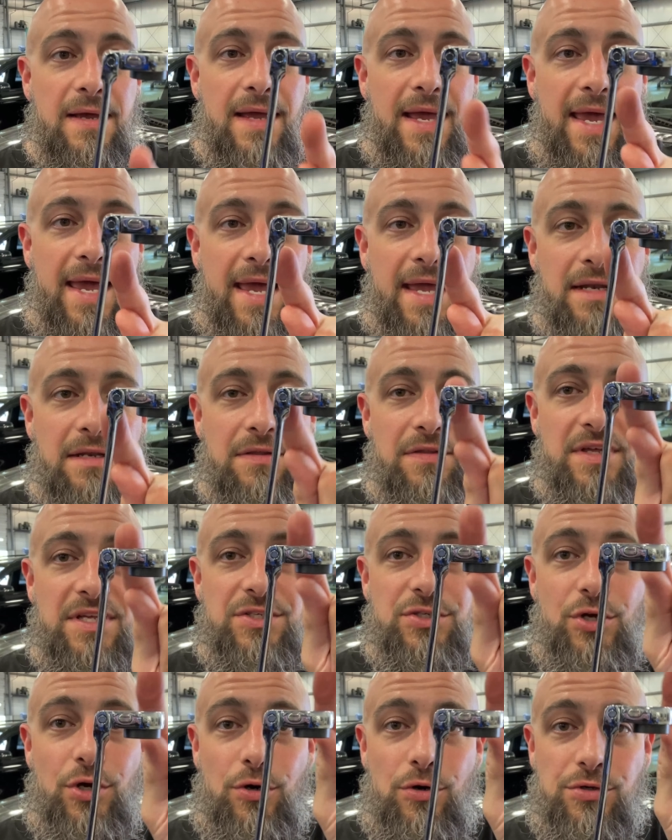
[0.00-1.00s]
and this
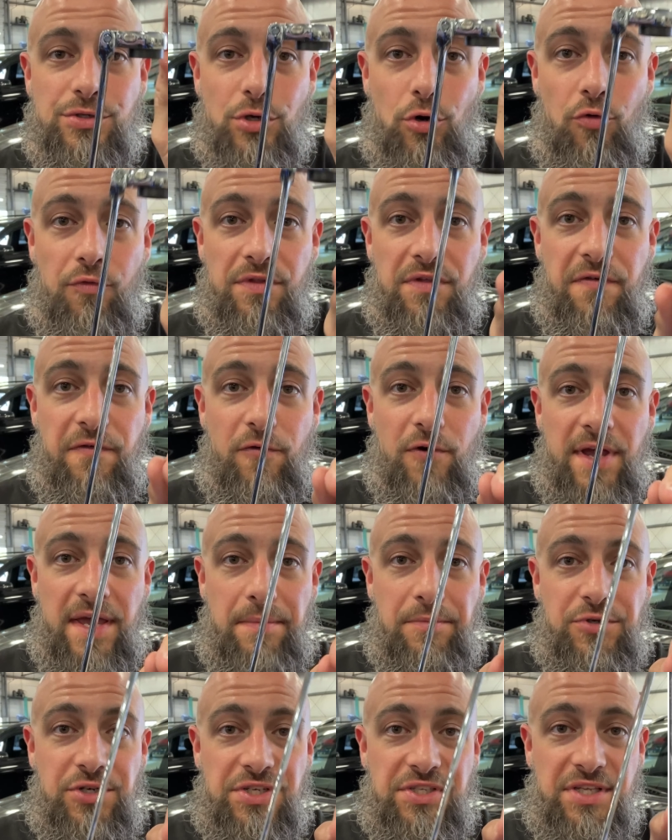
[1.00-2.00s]
goes over the
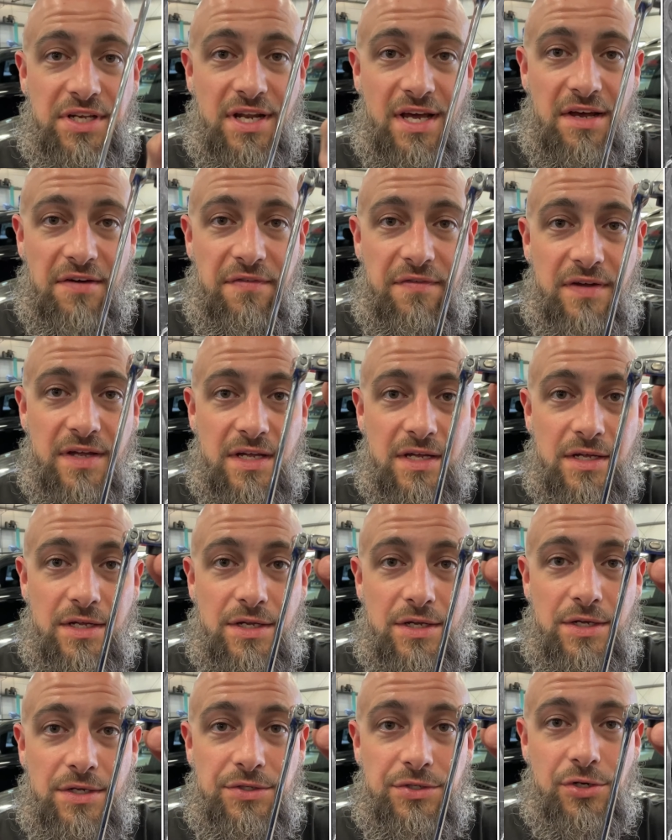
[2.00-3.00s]
frame just enough
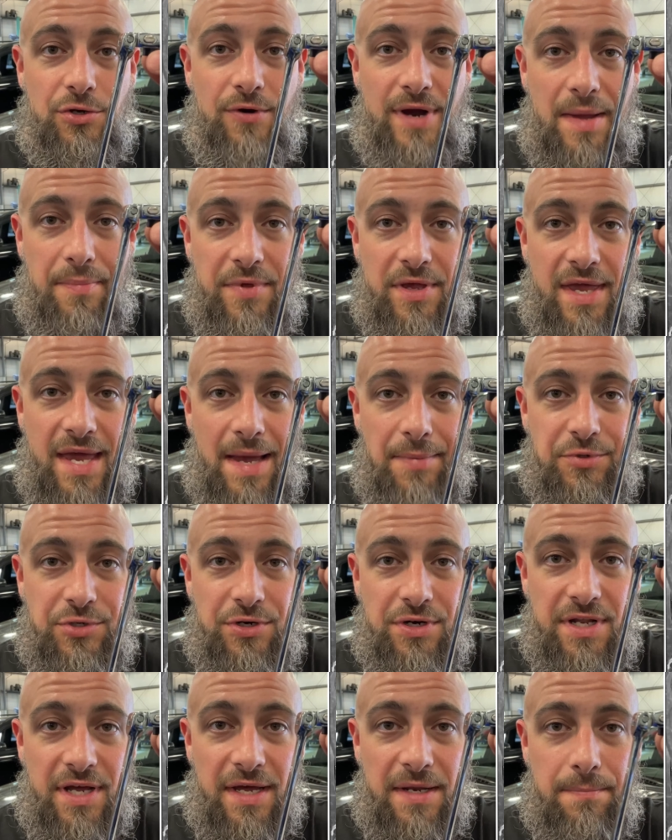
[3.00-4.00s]
to grab the
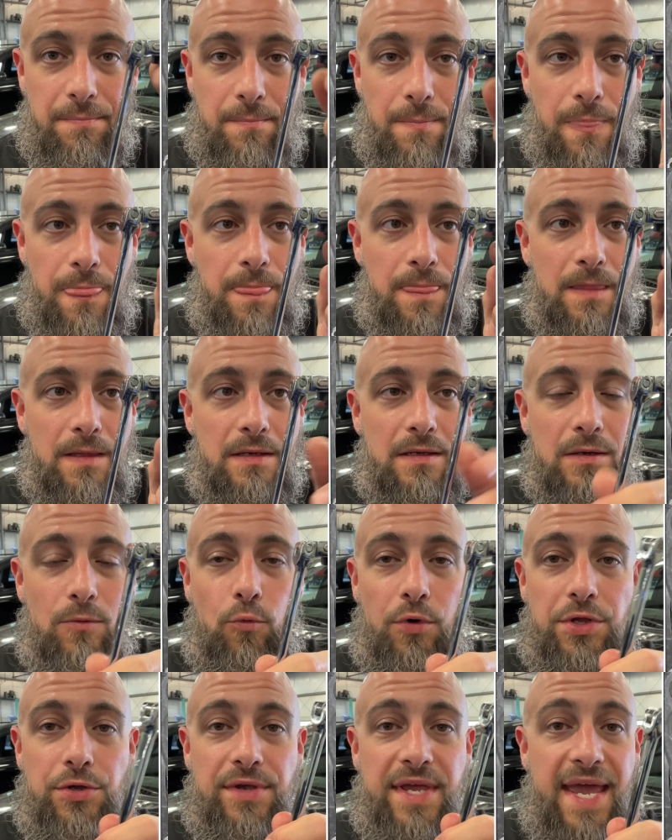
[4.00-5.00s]
captured nut
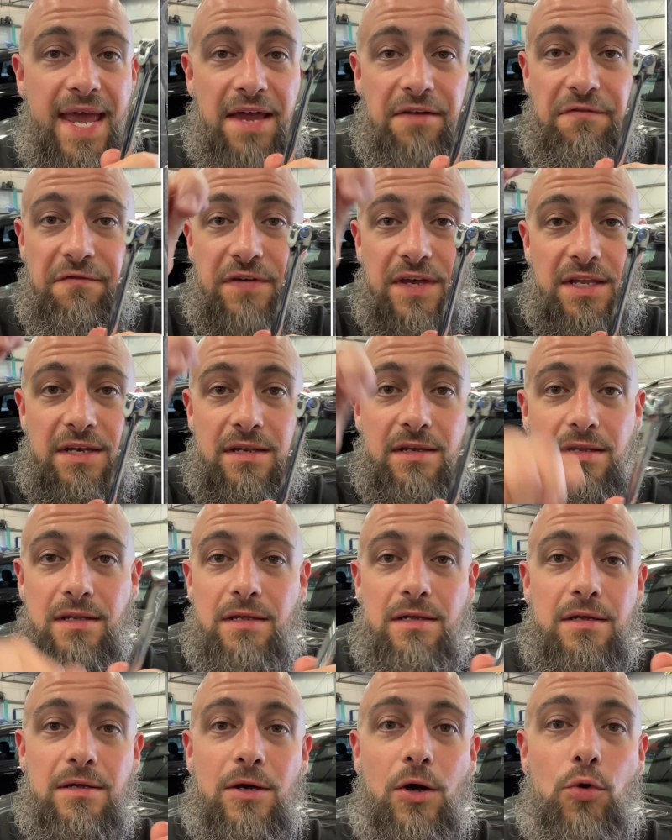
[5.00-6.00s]
where you can't fit
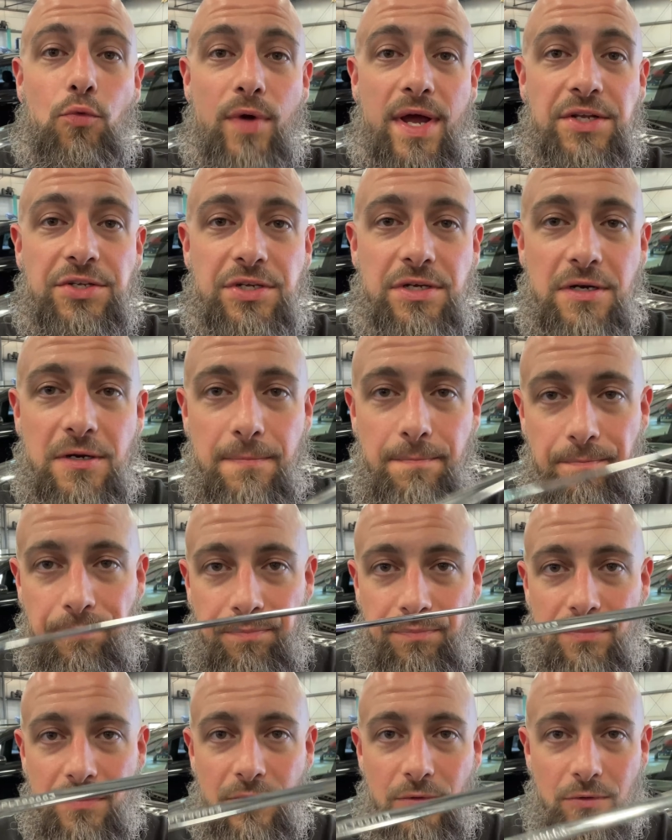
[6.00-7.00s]
a wrench in there,
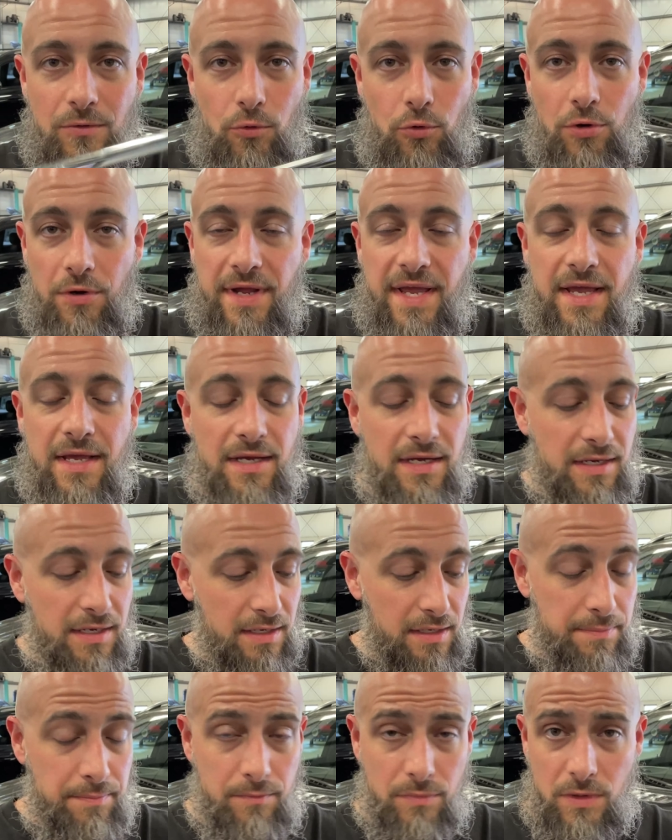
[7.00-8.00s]
or
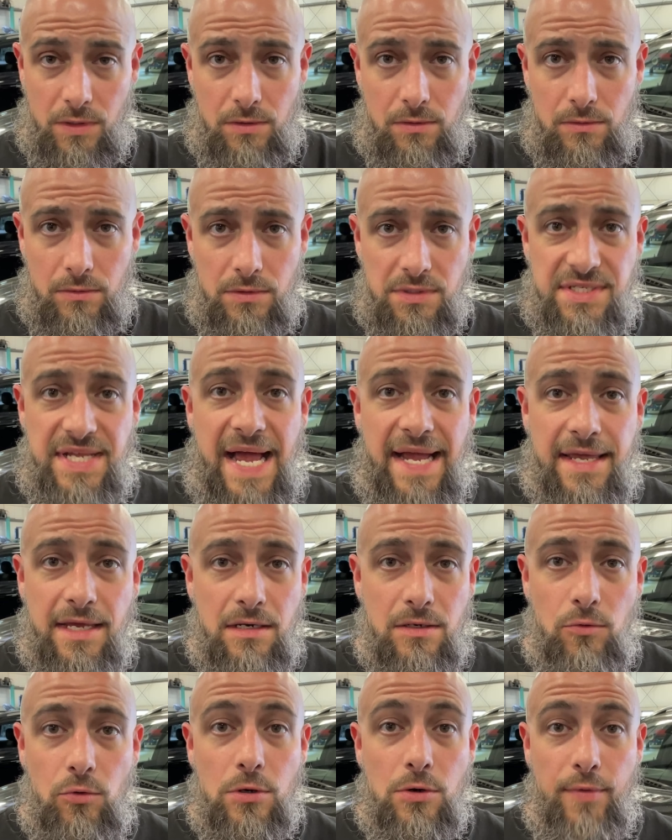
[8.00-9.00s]
a socket
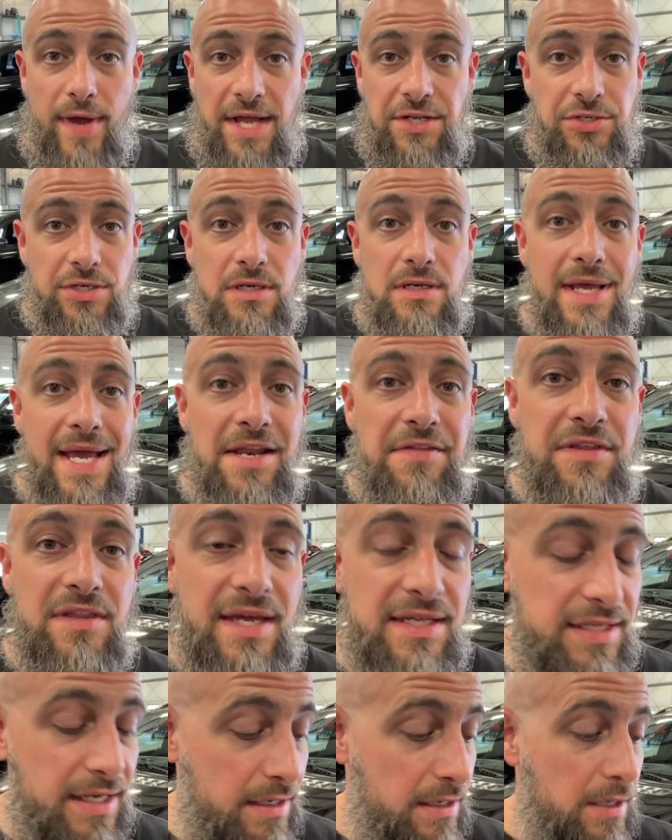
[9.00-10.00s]
or a ratchet, anything
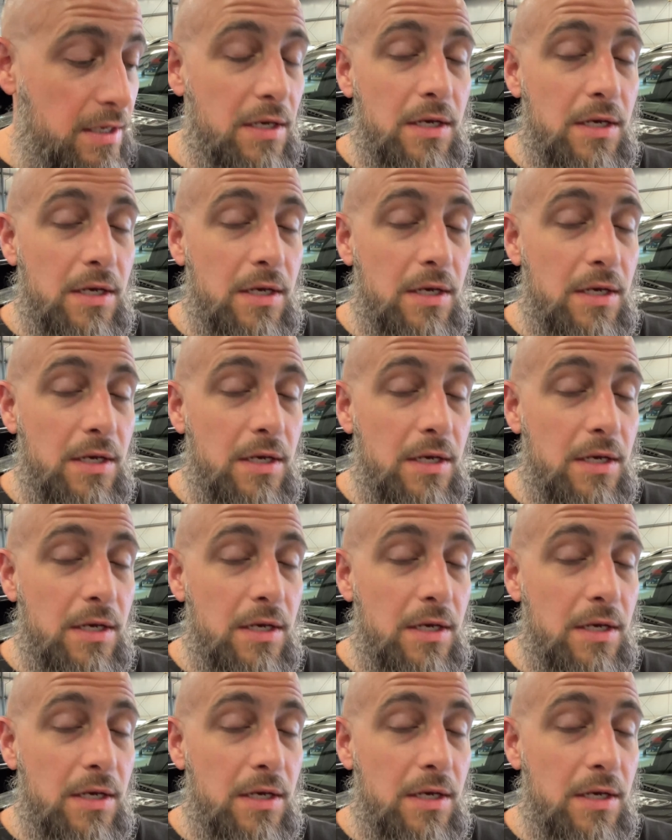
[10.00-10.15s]
like that.